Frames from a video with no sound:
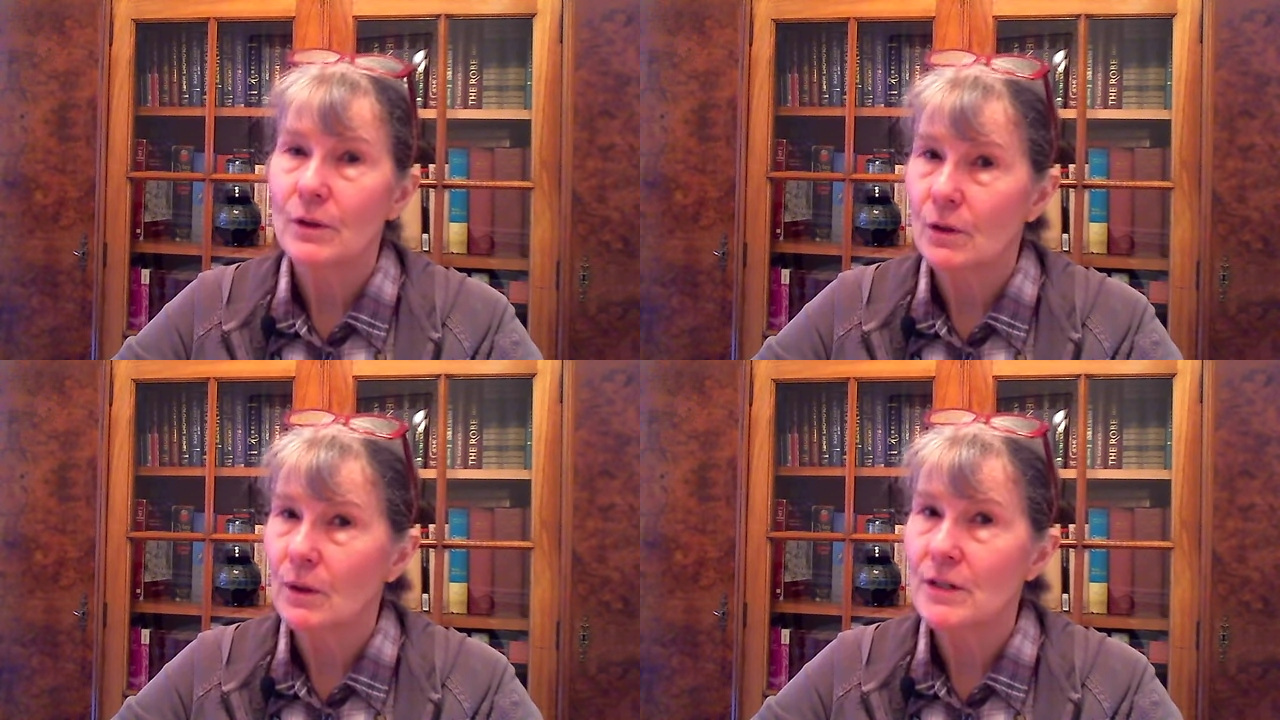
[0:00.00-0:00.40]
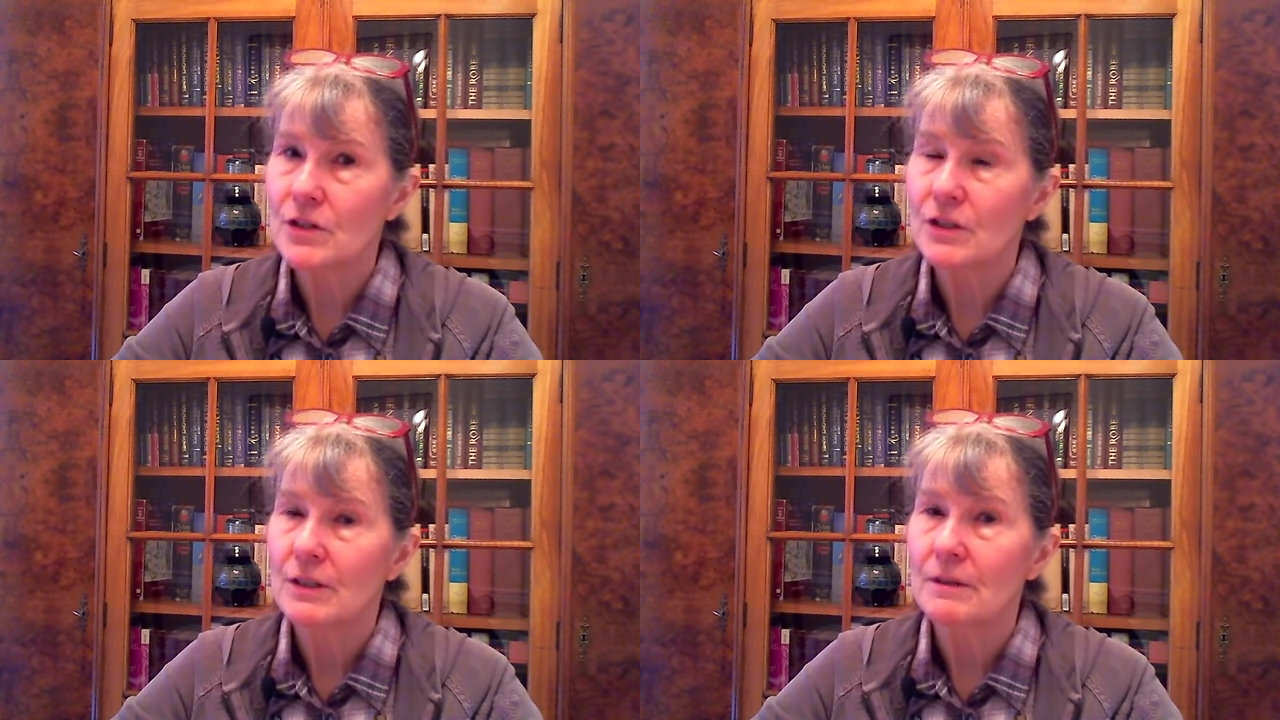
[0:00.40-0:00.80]
a
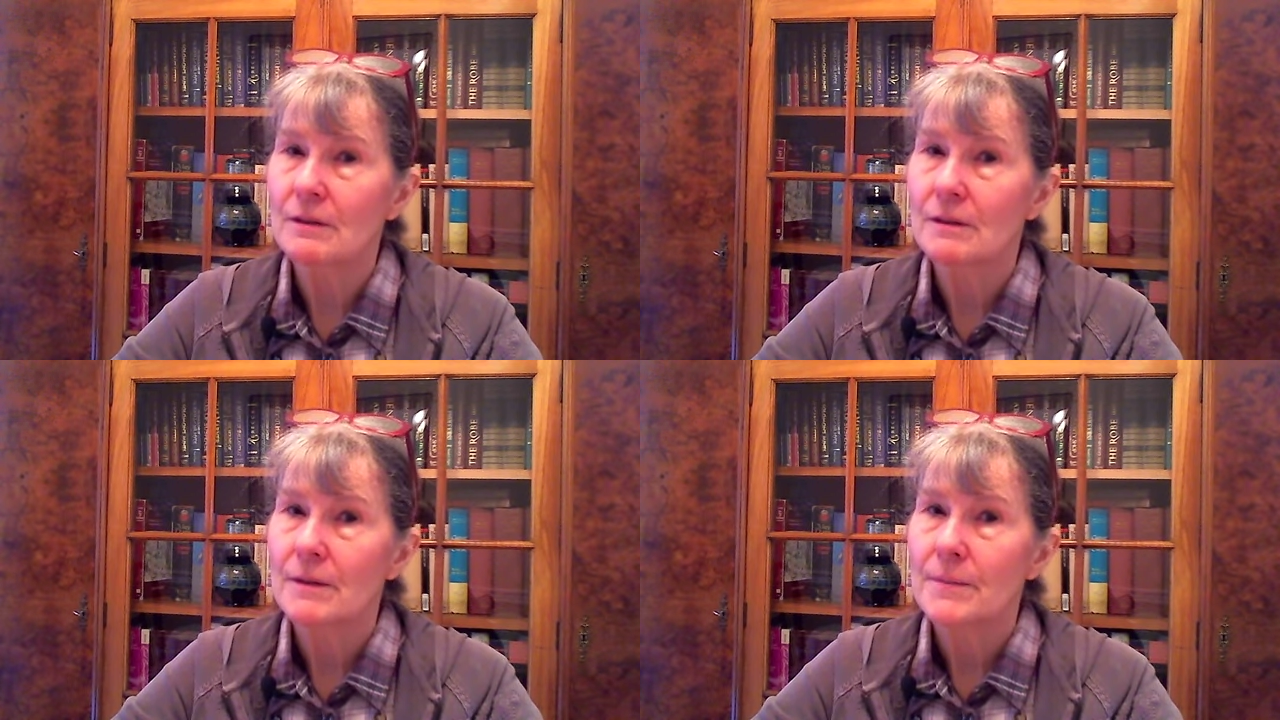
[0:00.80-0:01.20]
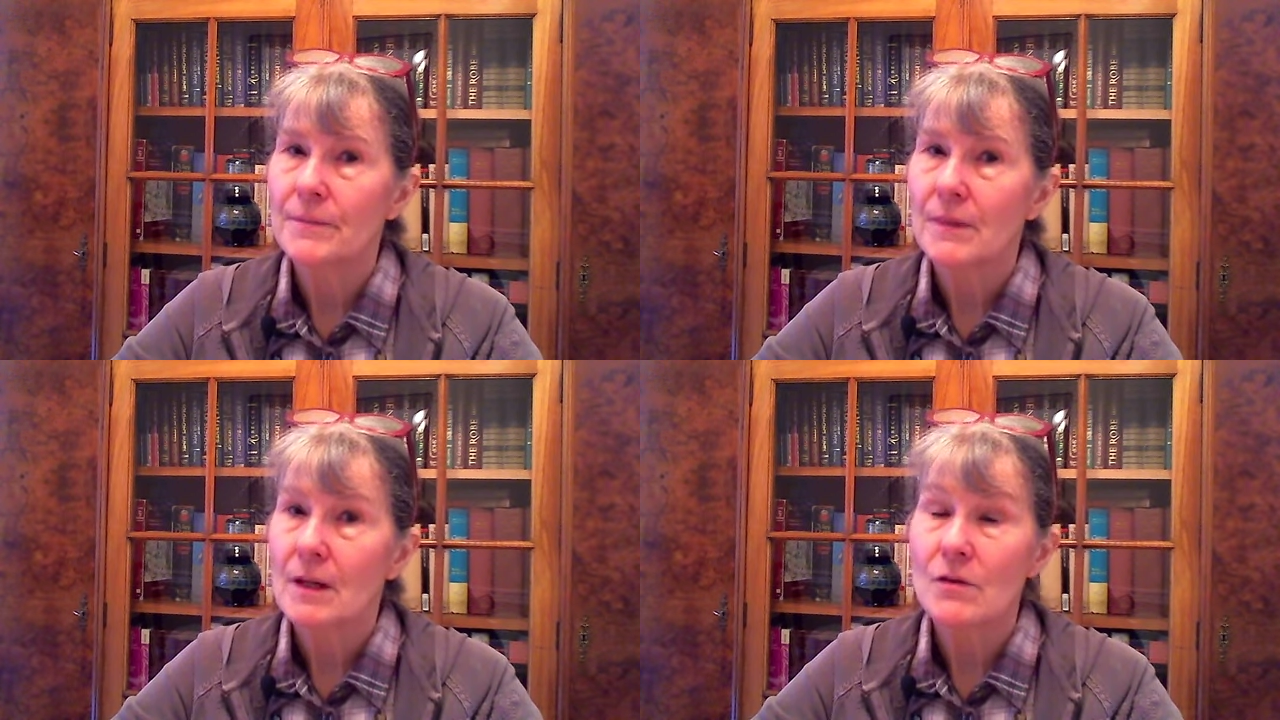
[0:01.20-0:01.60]
question
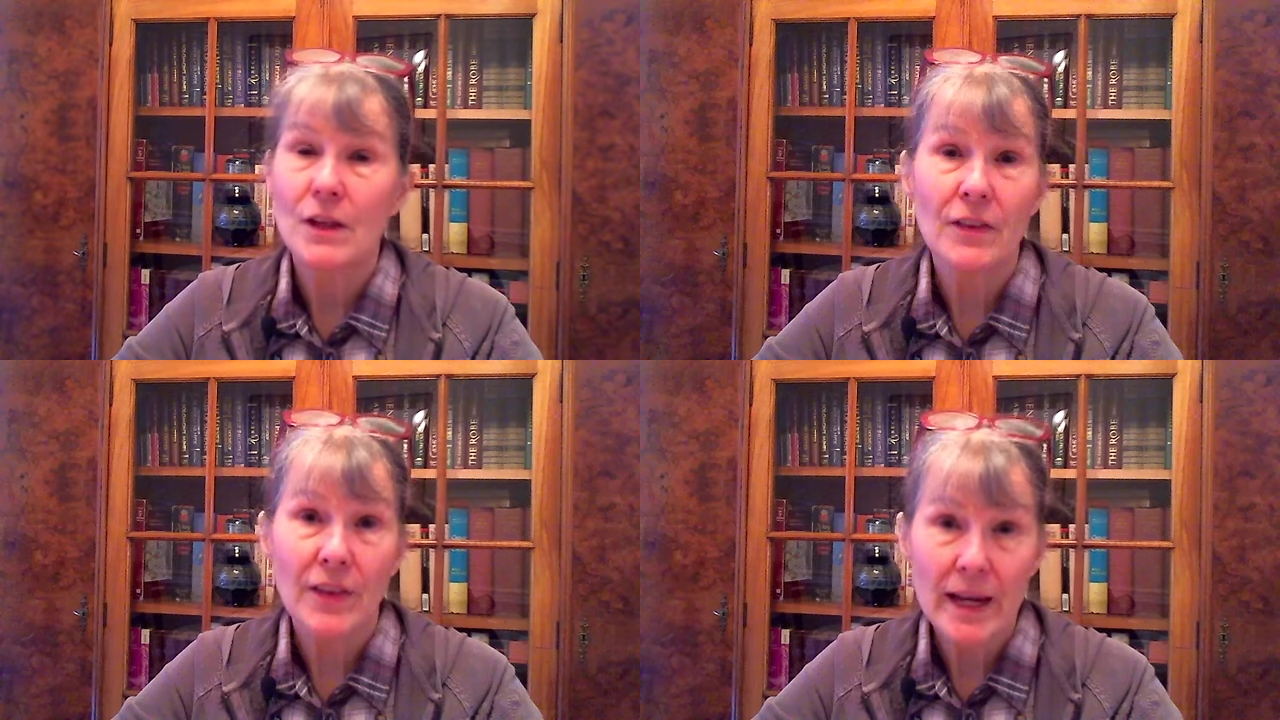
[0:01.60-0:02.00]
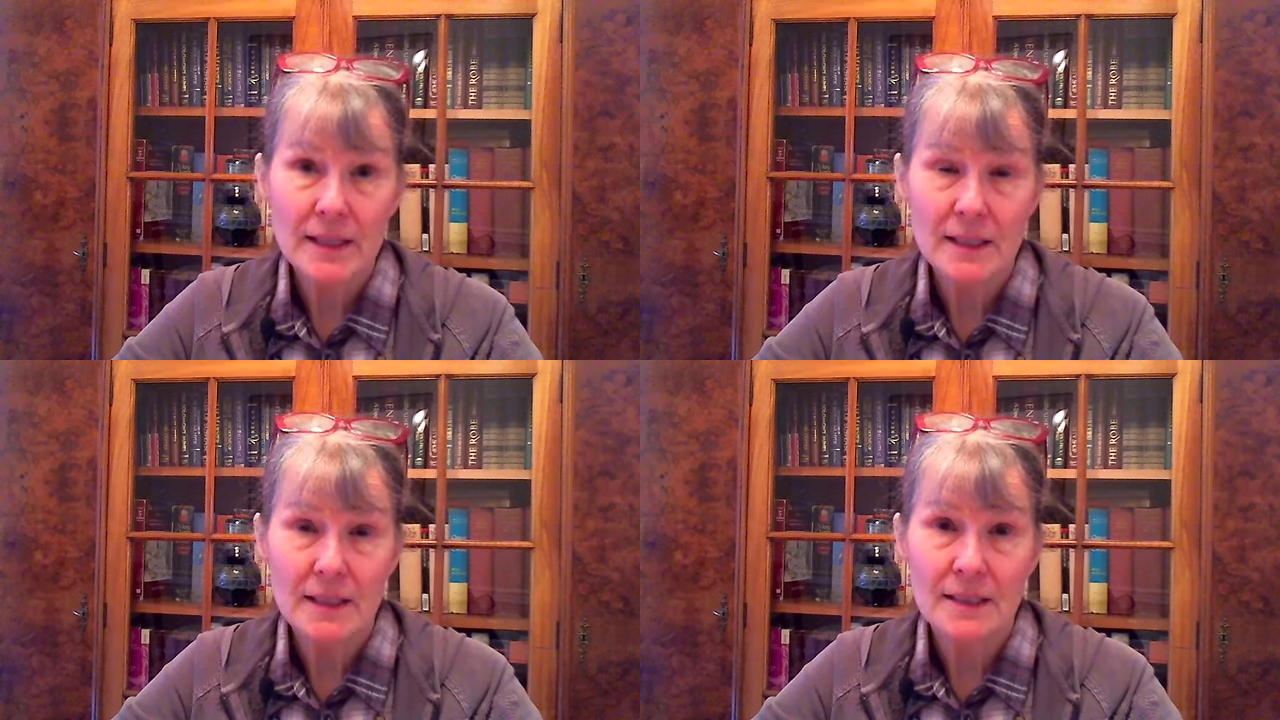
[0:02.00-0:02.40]
that they
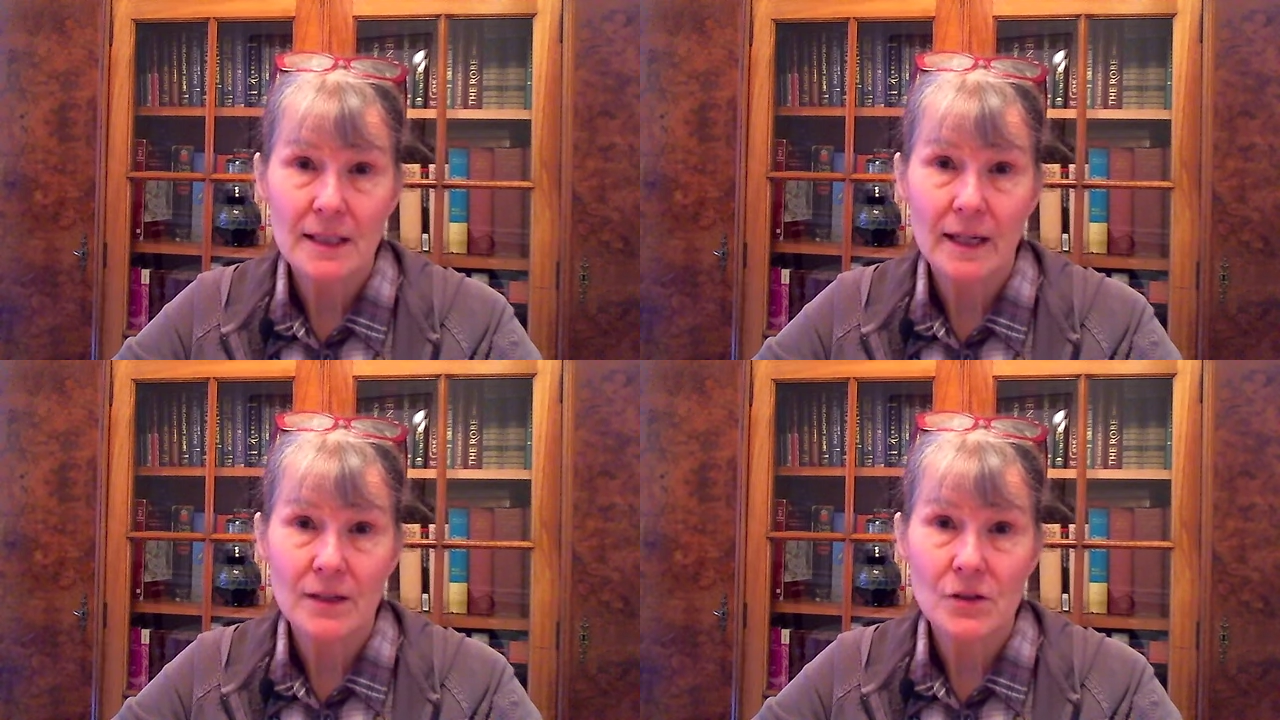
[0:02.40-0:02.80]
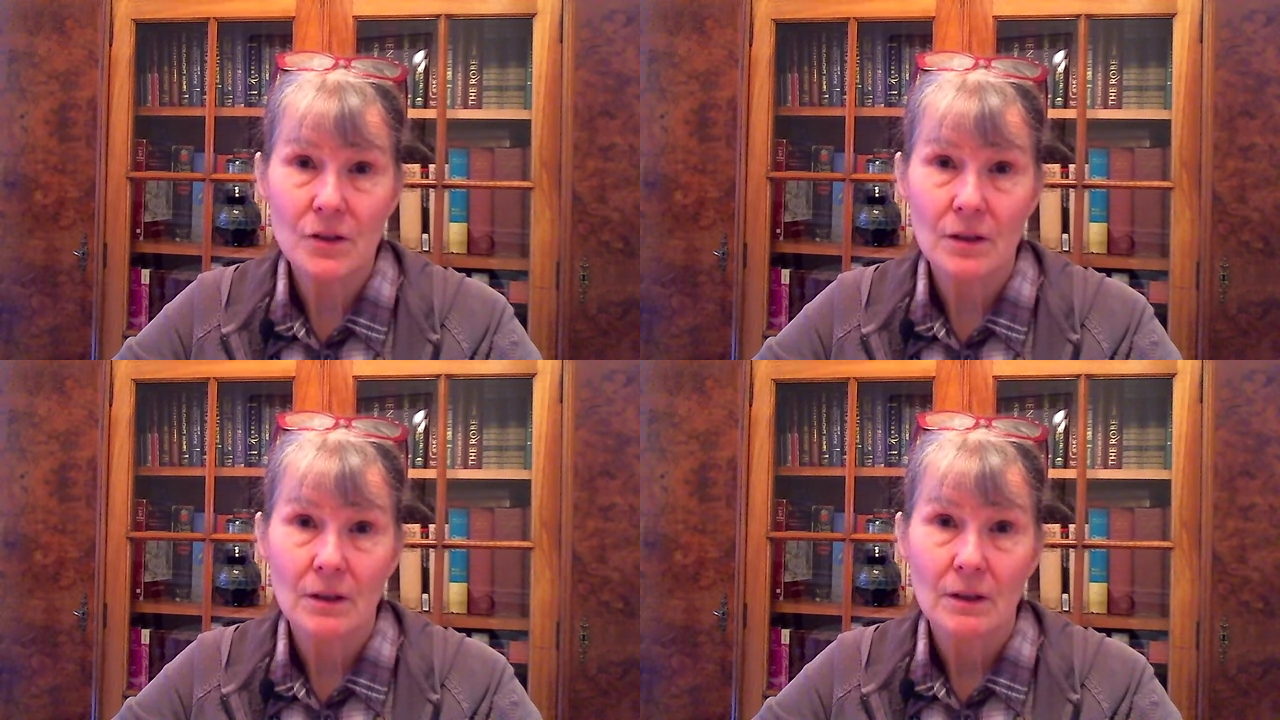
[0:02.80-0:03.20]
needed to
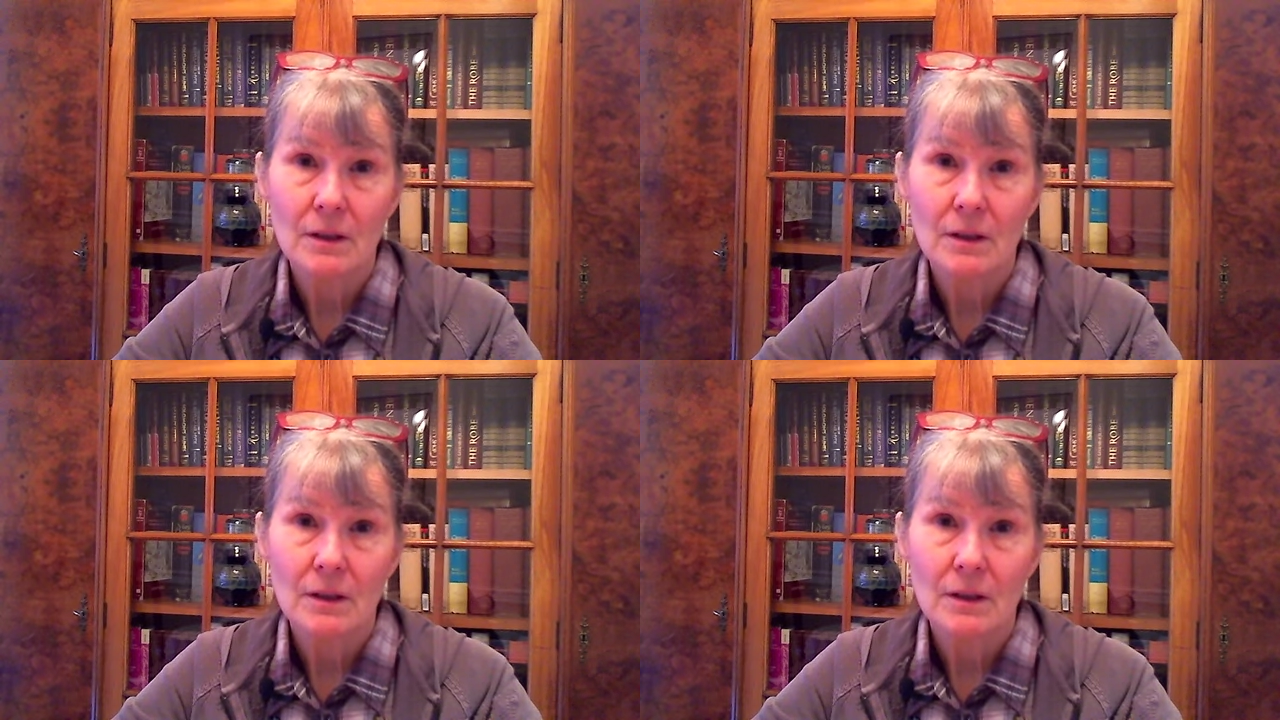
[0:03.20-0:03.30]
answer